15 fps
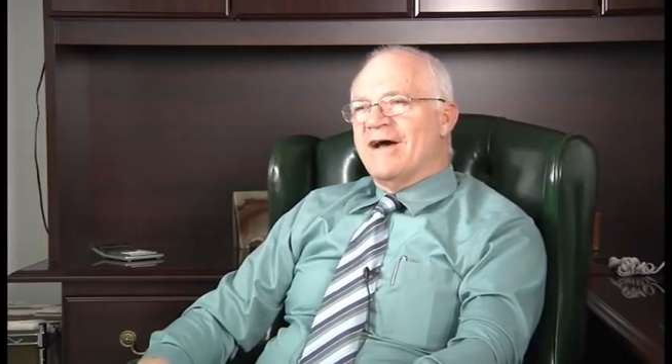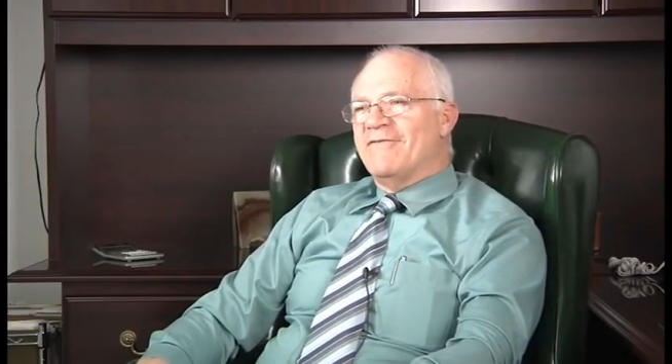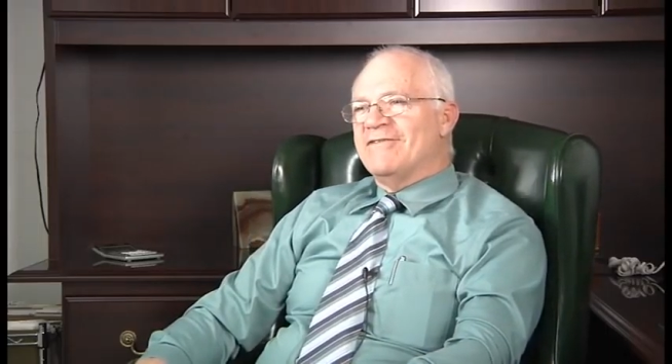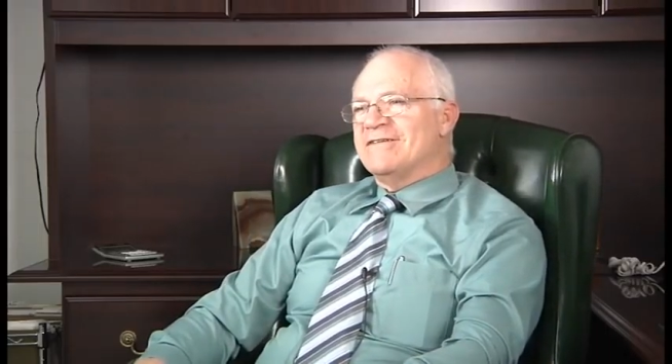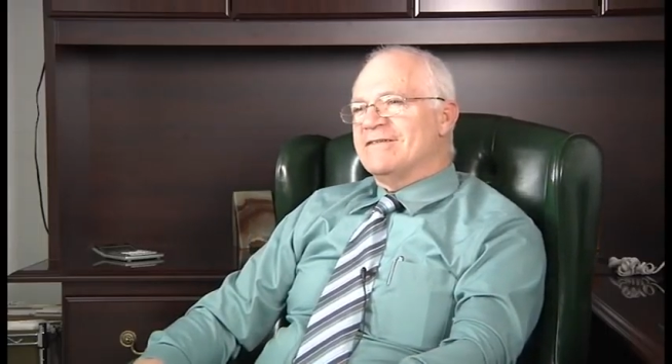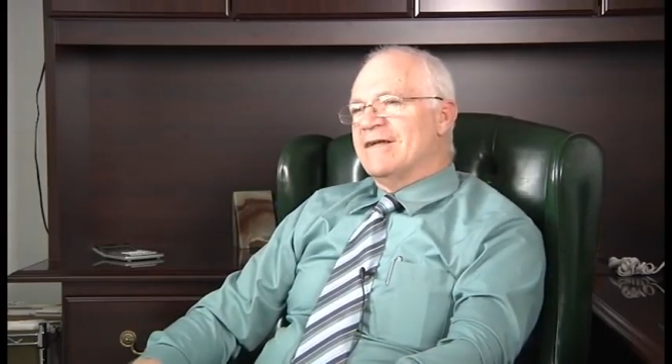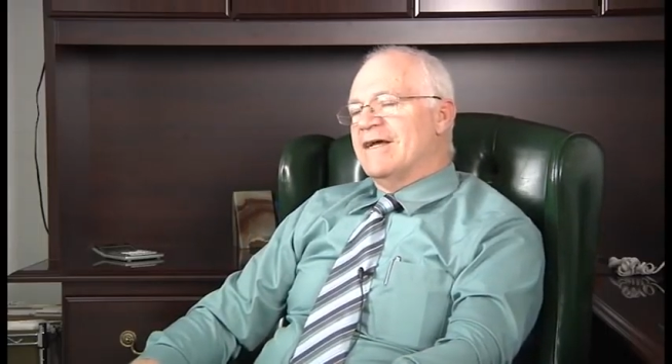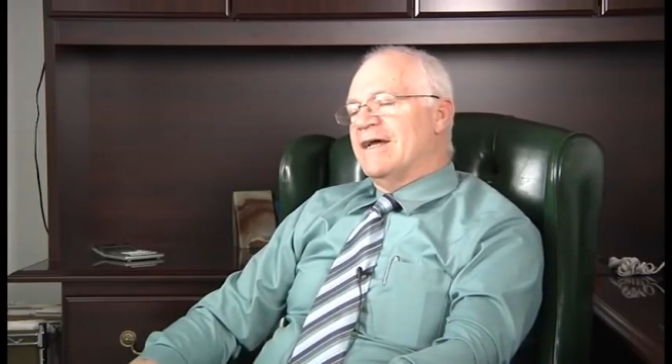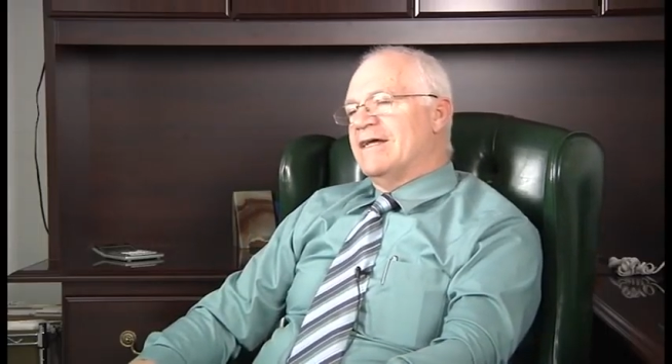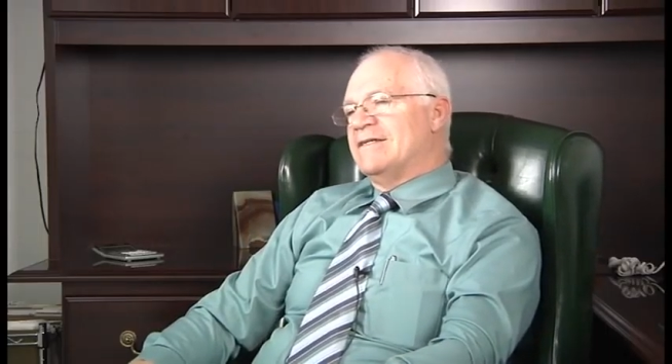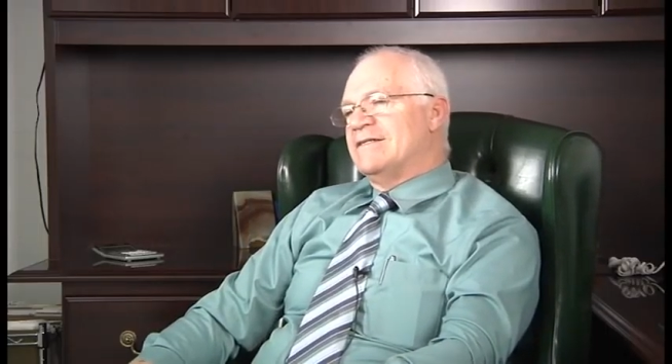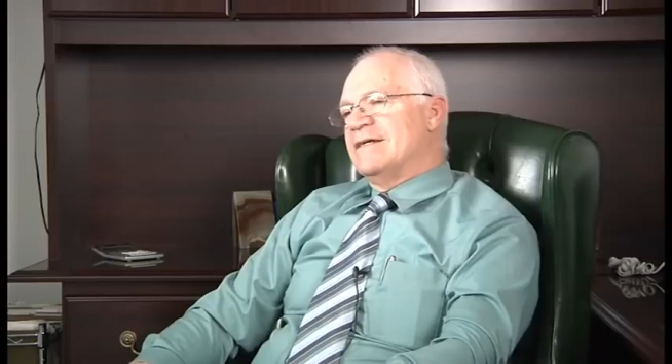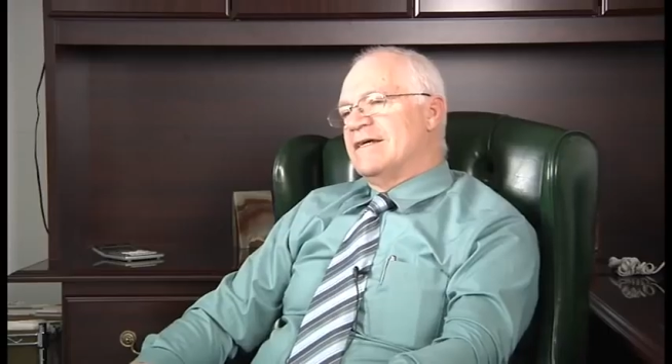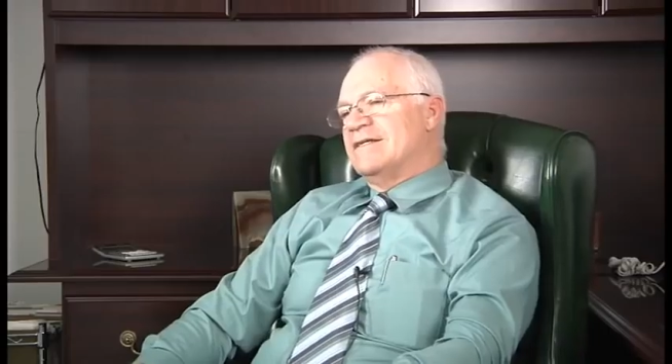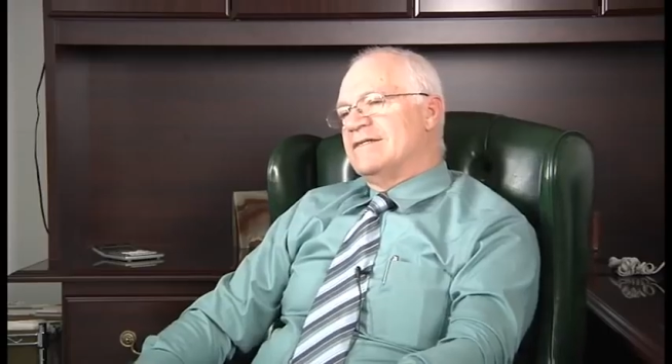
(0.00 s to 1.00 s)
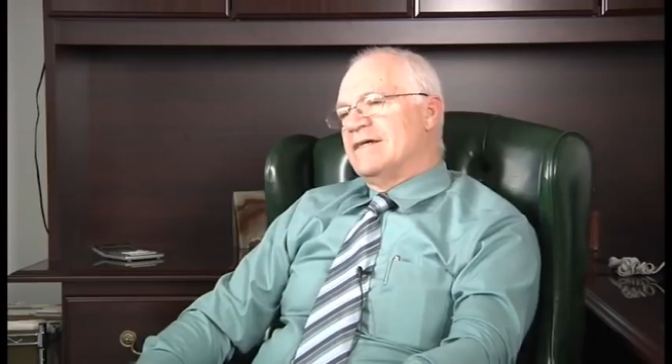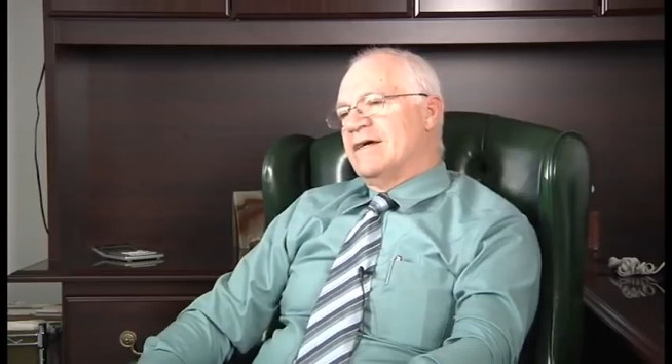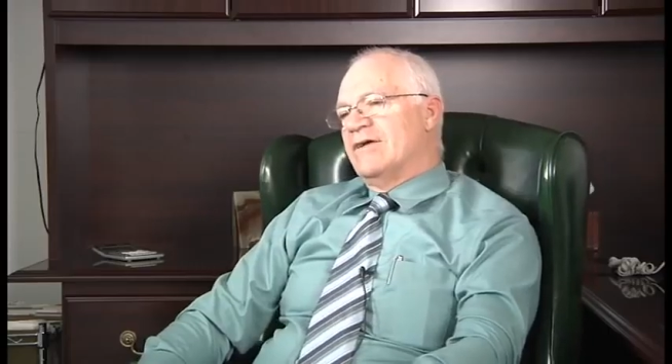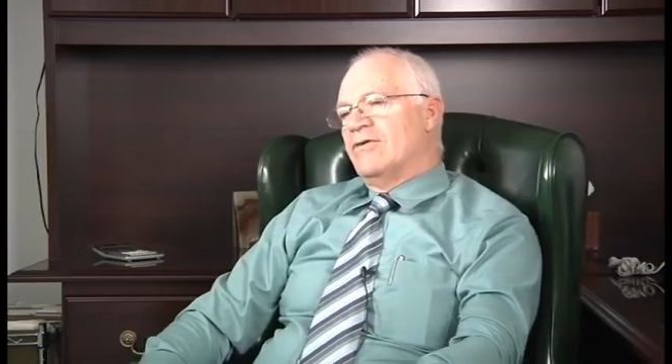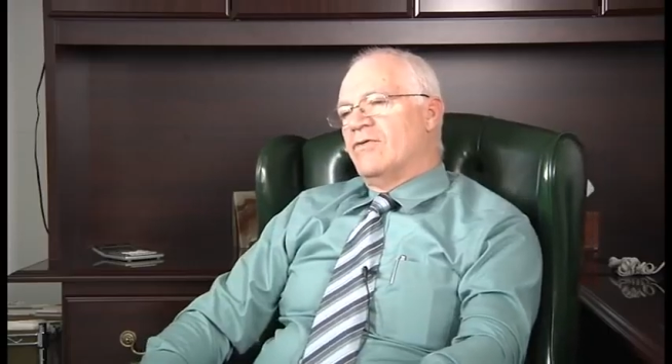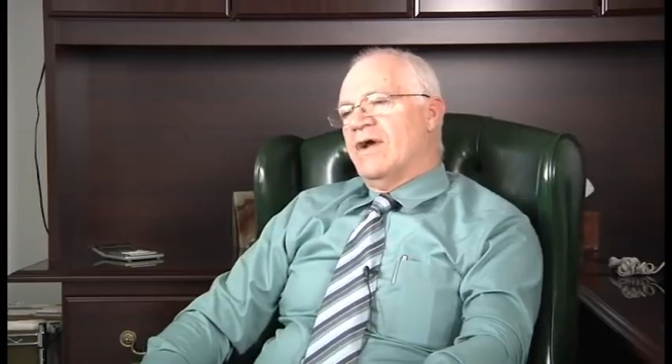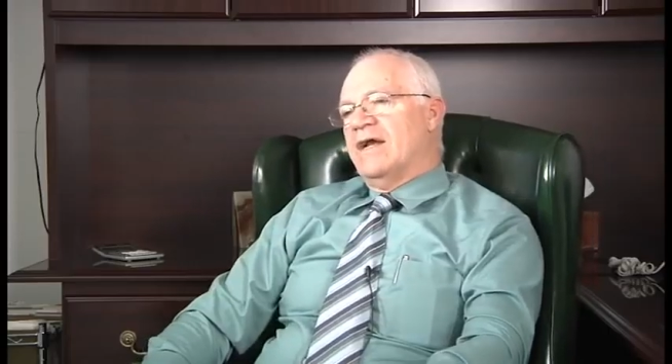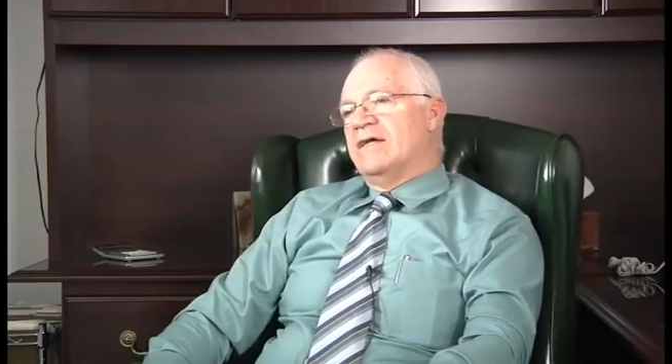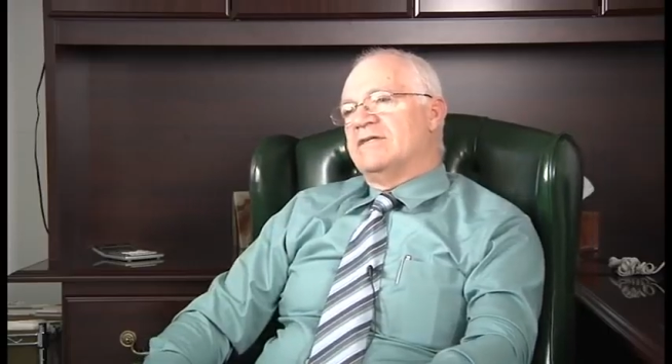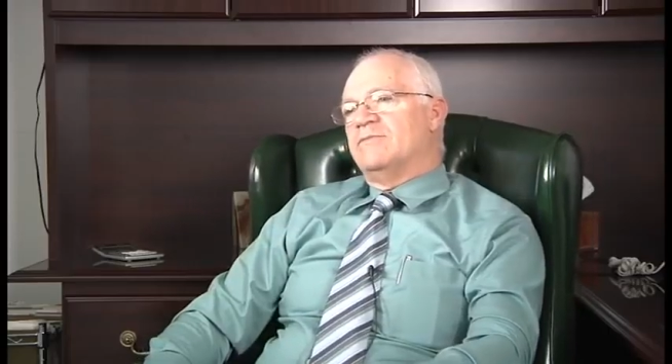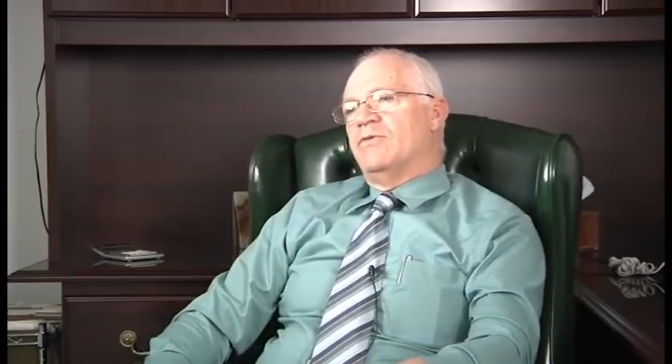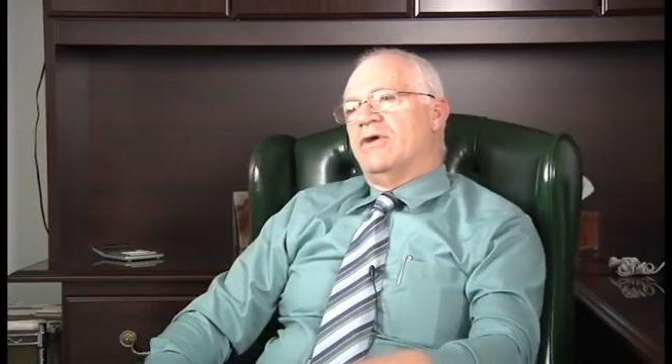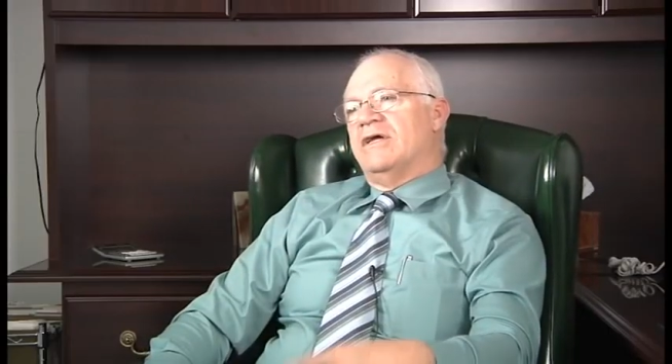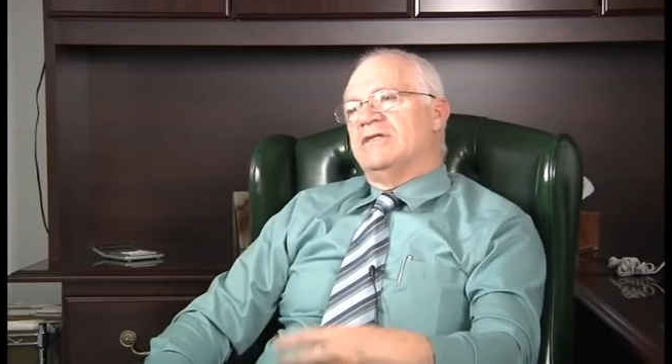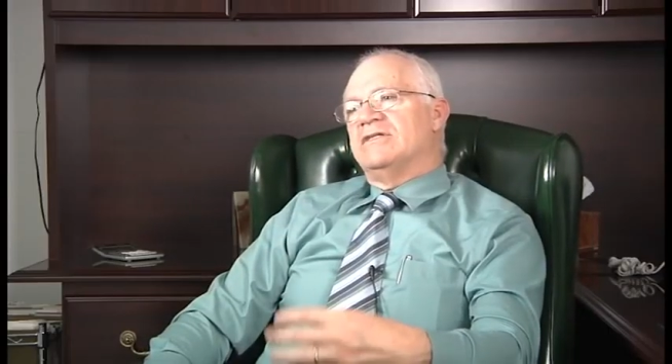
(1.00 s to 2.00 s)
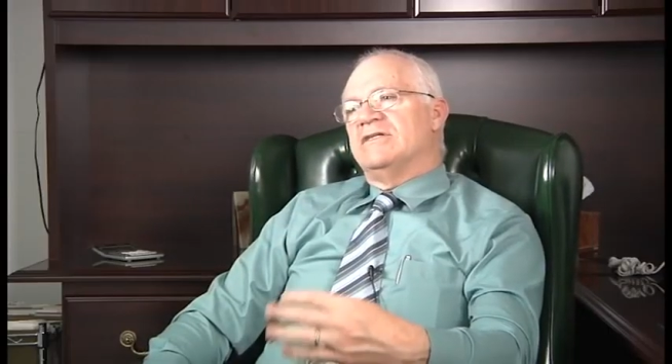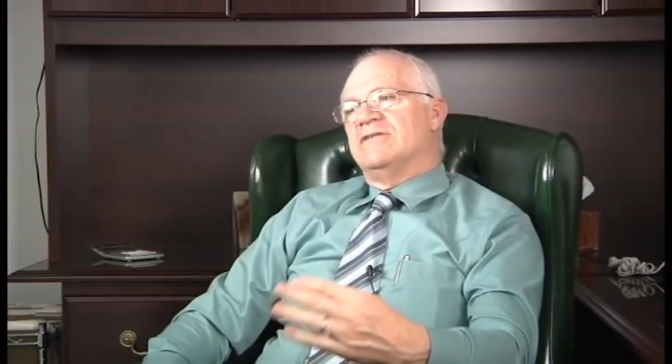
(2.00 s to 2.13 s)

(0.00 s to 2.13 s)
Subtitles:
Obviously, it's a great experience